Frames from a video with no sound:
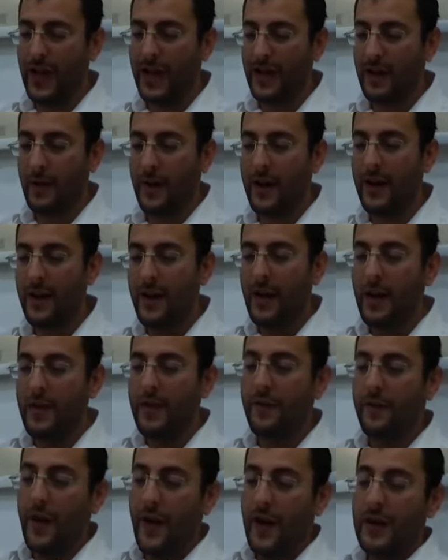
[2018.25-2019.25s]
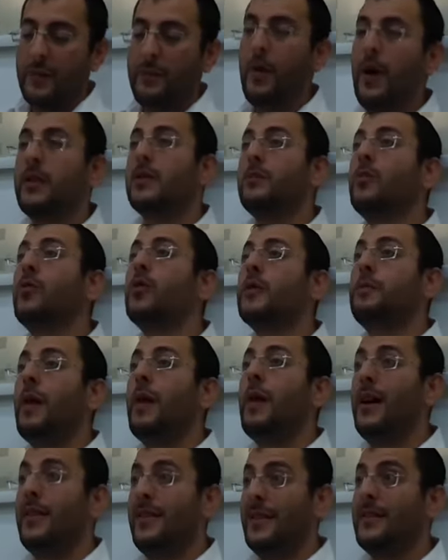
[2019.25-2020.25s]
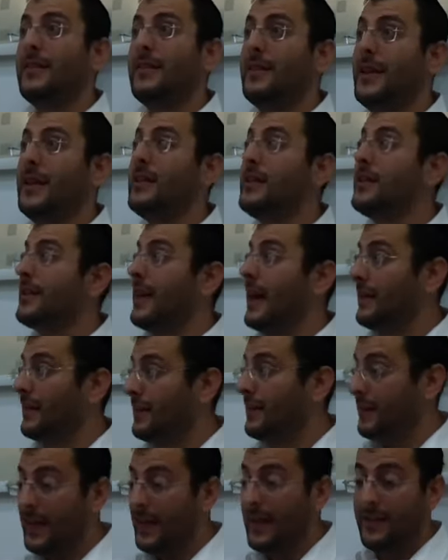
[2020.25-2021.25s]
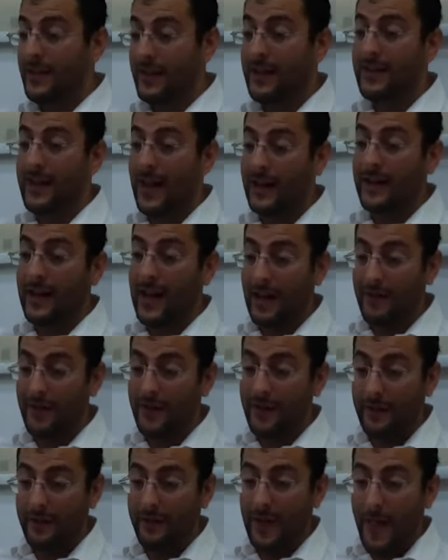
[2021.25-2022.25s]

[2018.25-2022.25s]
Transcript: anyway, the first person walks past it, sees that it's un- sees that it's uncovered,